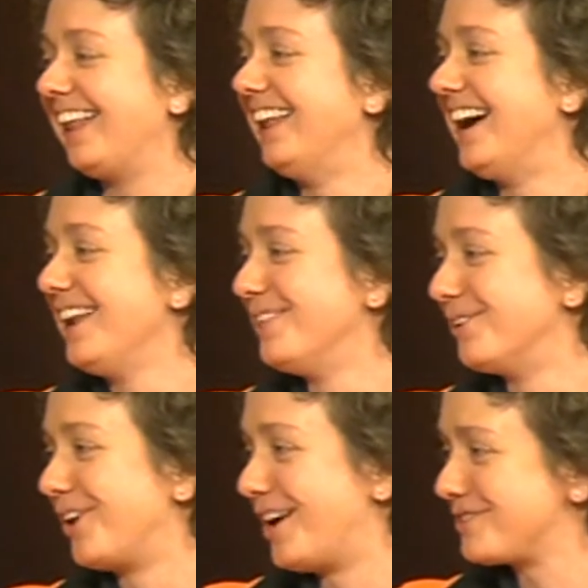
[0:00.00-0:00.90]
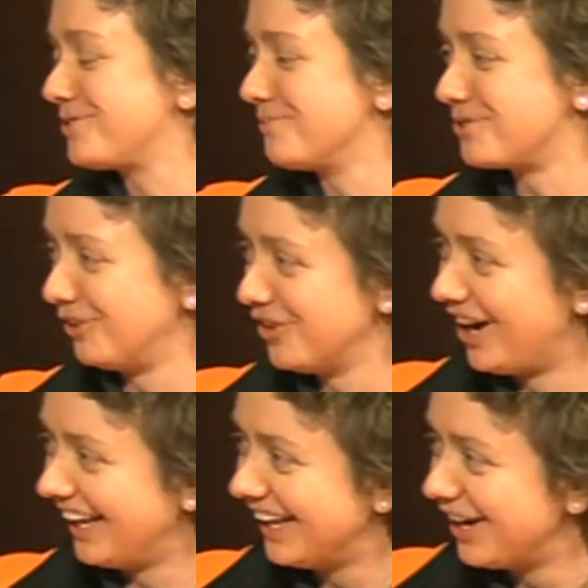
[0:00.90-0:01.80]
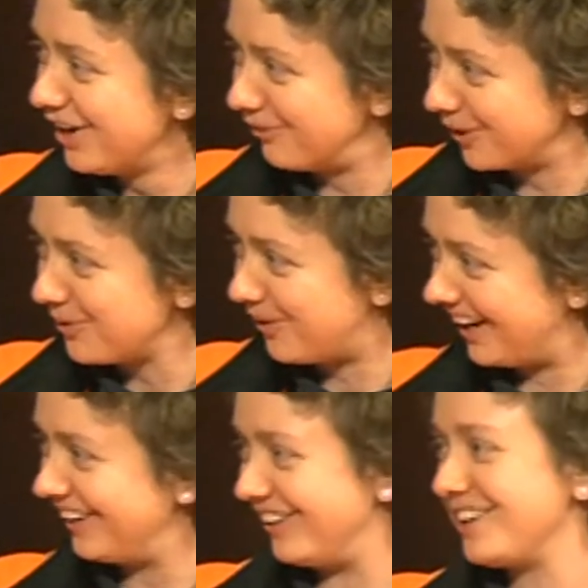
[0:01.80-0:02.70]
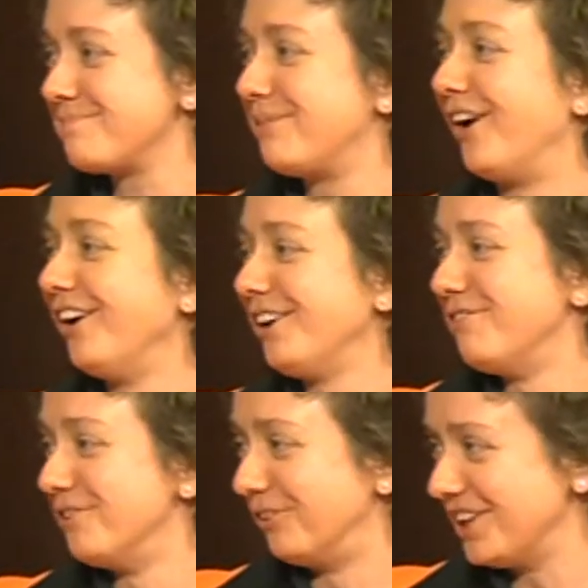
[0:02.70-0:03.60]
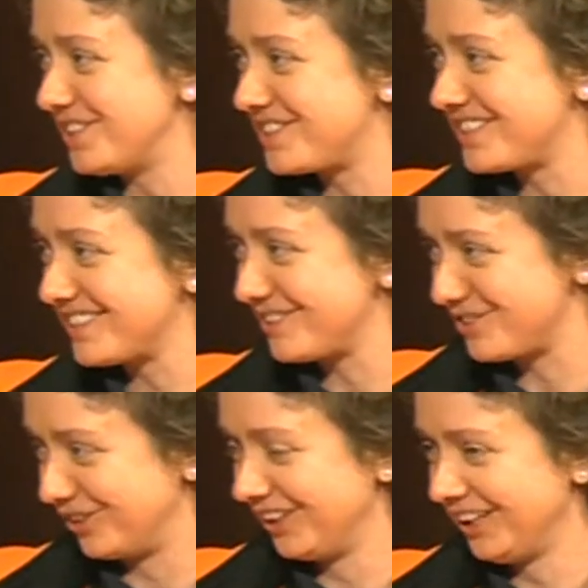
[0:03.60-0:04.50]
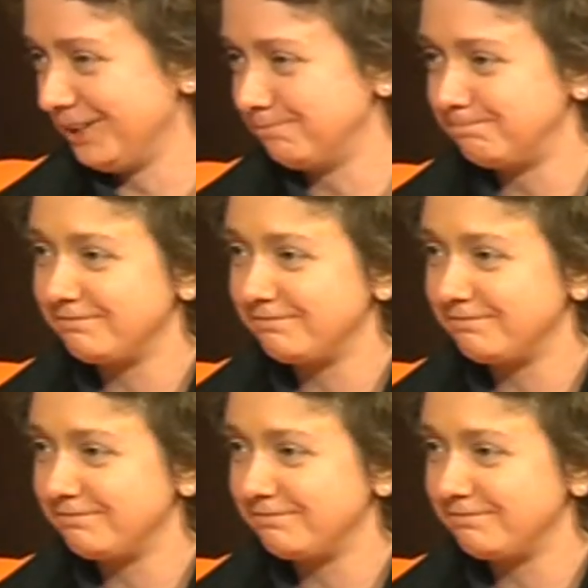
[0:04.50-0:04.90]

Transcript: line, though costumes are not a required part of the race, certainly.